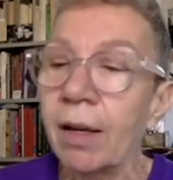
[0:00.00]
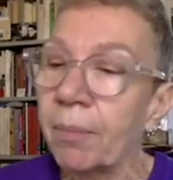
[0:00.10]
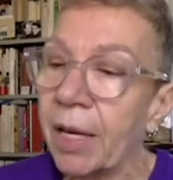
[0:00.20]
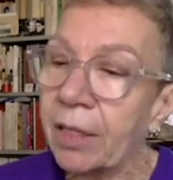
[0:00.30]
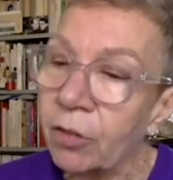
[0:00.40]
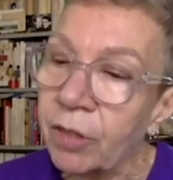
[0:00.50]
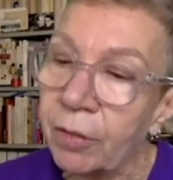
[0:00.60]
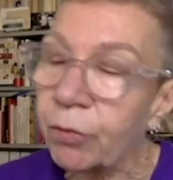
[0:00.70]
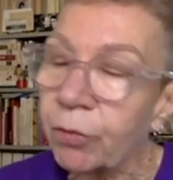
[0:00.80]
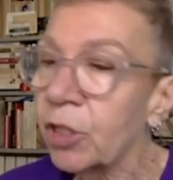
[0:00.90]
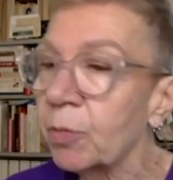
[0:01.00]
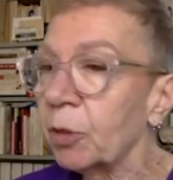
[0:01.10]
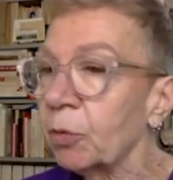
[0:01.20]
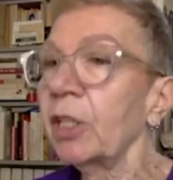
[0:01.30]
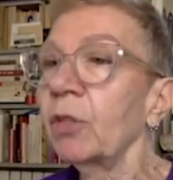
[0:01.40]
make the difference
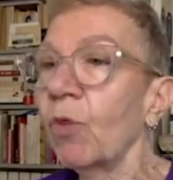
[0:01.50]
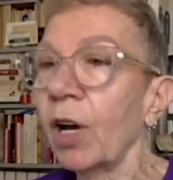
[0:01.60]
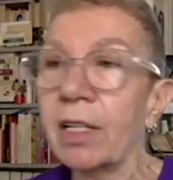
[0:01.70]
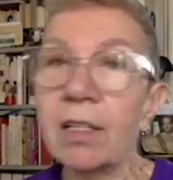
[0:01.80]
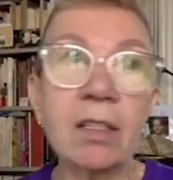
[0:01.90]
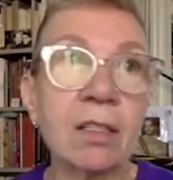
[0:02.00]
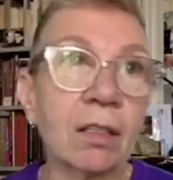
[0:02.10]
between what is,